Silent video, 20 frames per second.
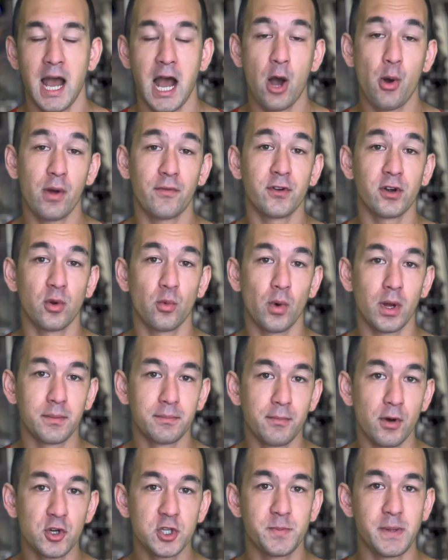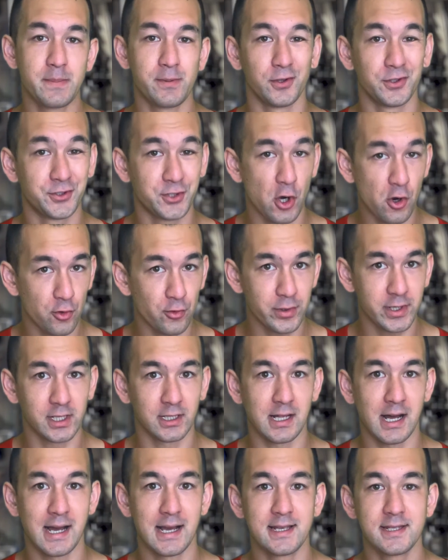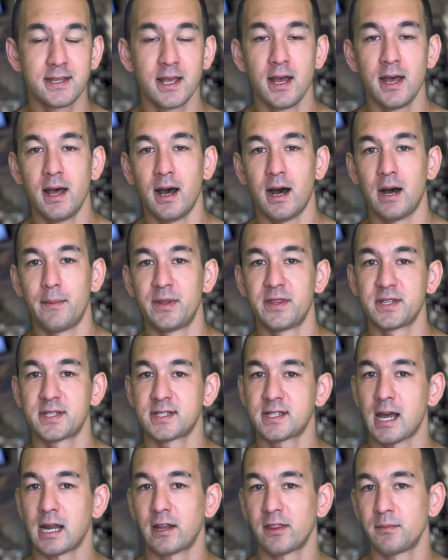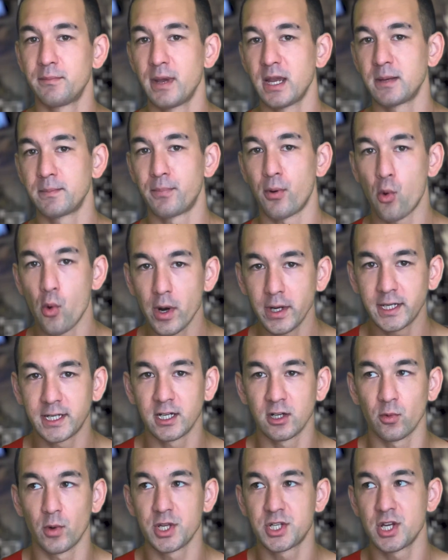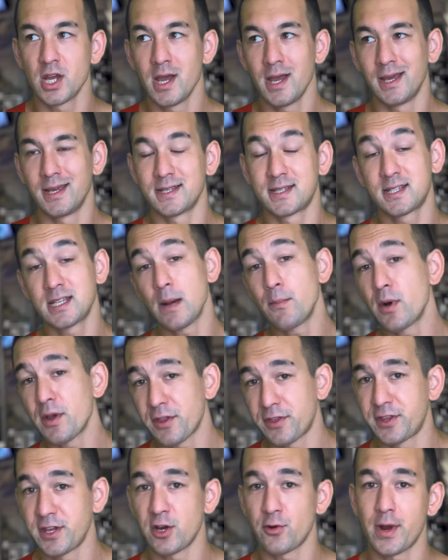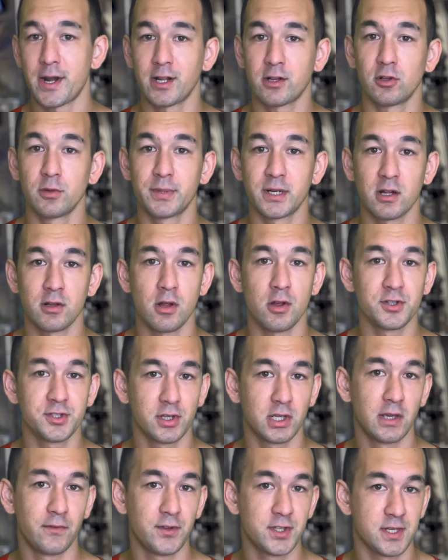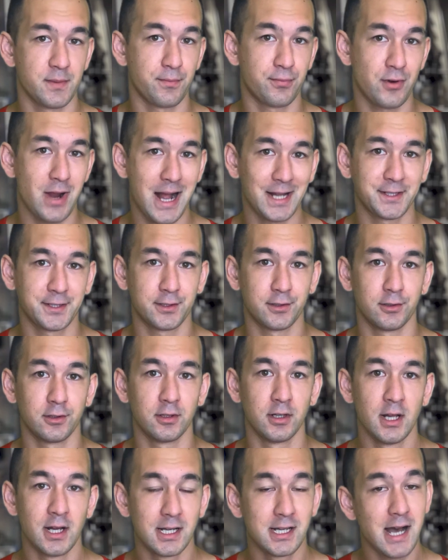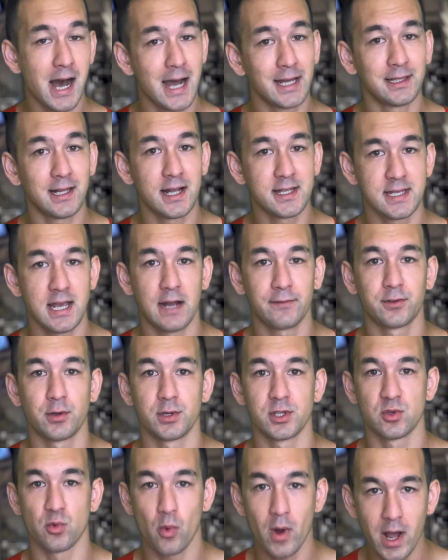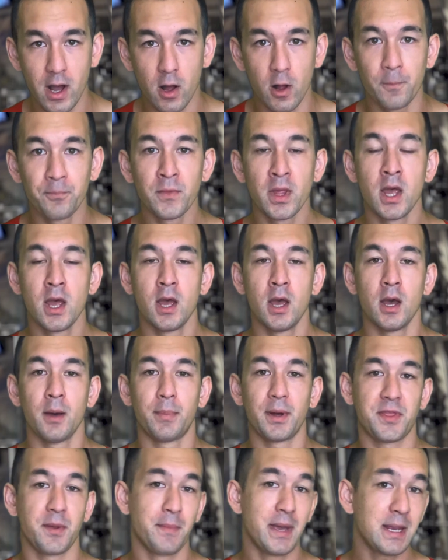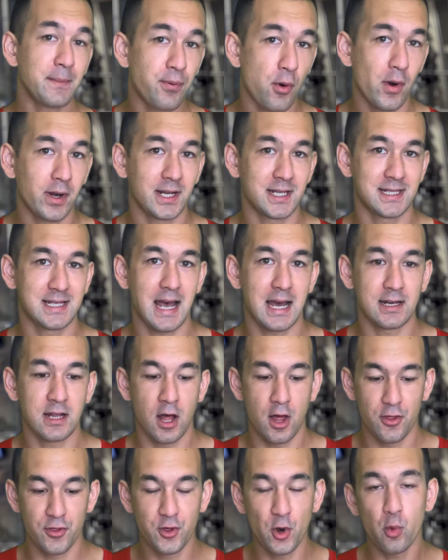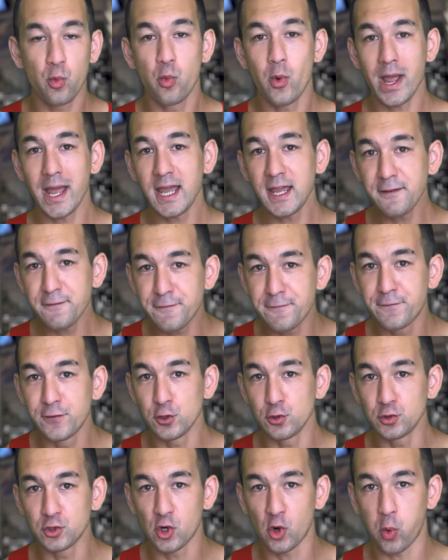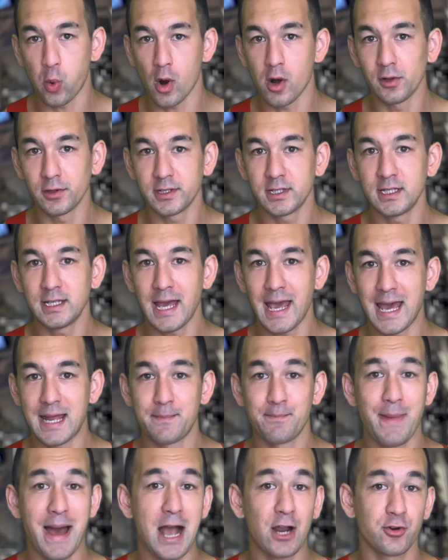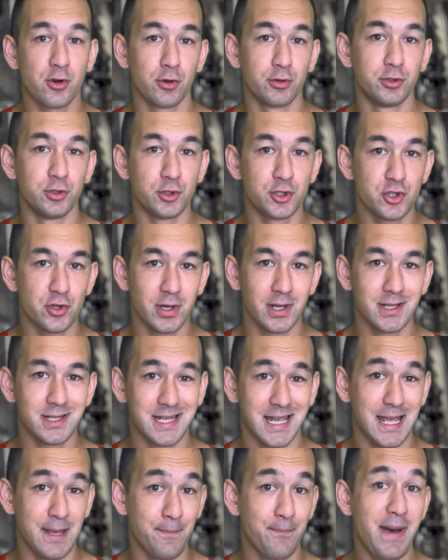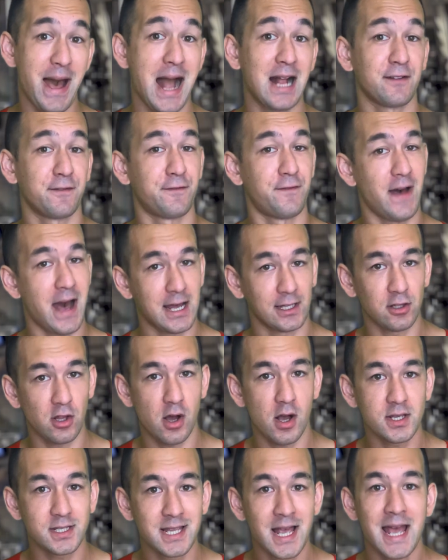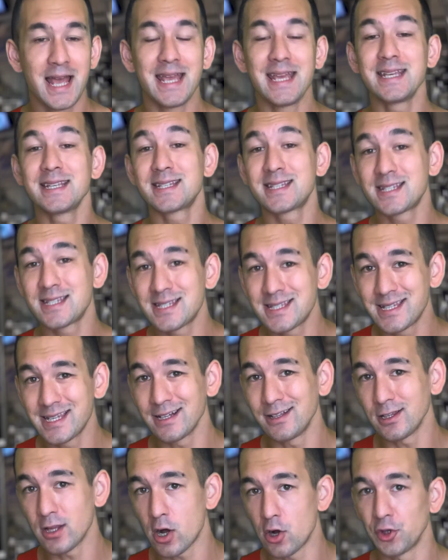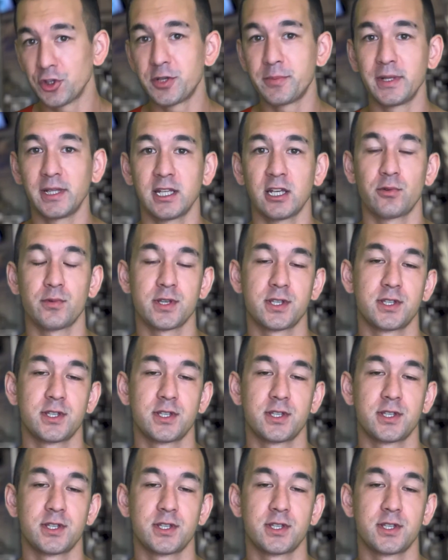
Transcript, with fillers: However, what most people don't realize, and this is kind of the main point here, which is somewhat theoretical, but I'll also give you some practical guidelines after as well. But the main point is that the way food quality and macronutrients impact fat loss is still ultimately a